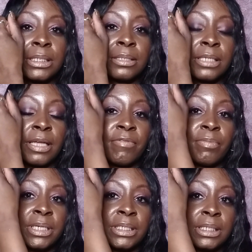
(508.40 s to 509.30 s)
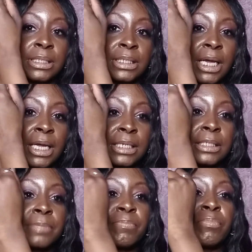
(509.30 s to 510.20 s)
to 7 business
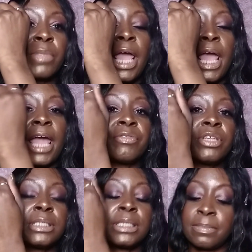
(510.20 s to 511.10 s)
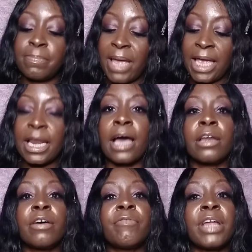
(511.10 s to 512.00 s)
days. And this is made out
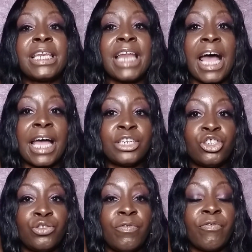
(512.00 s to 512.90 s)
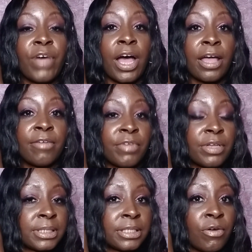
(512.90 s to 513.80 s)
of 925
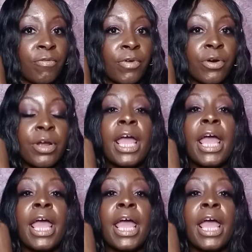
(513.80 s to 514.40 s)
silver,